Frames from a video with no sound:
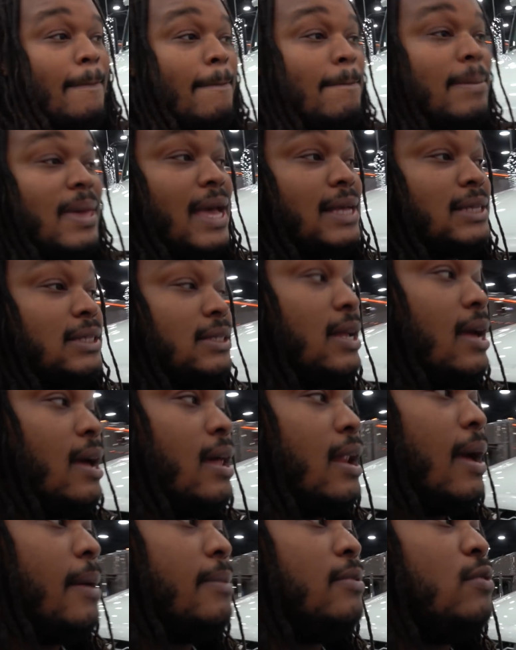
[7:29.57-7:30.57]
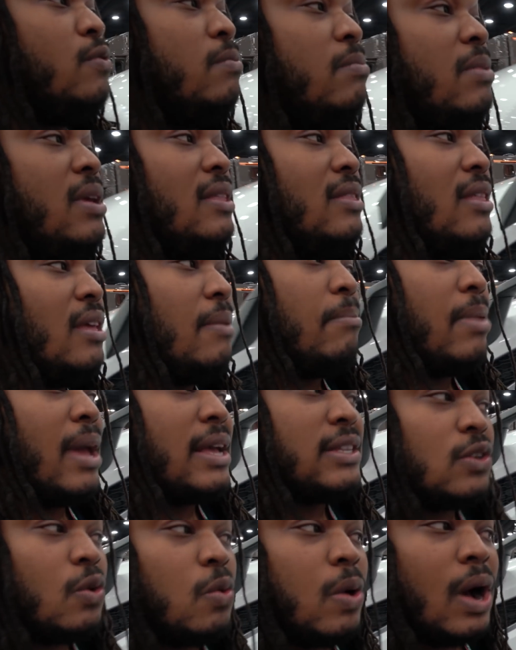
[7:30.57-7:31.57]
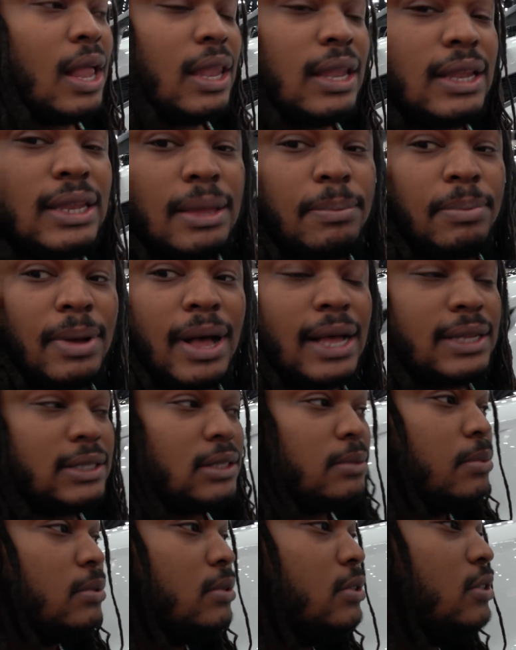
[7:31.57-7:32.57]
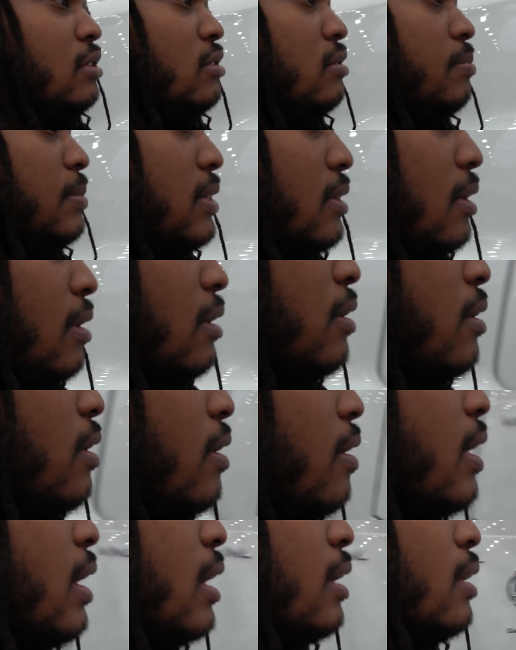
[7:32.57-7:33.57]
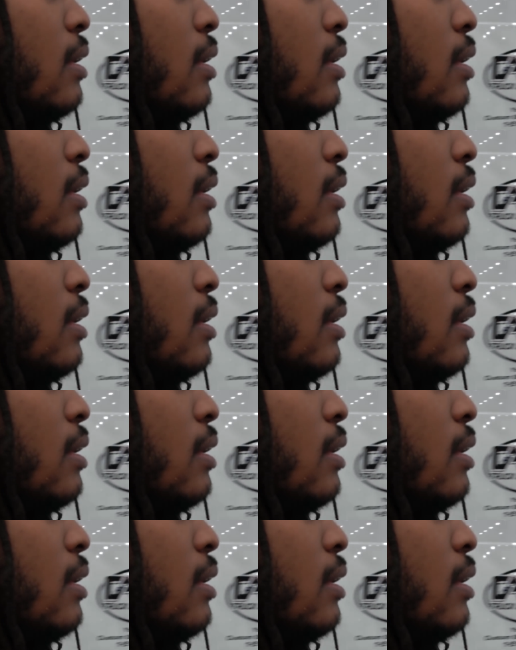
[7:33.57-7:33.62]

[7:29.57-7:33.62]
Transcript: with the best, and I do mean the best quality possible. Excuse me, sir,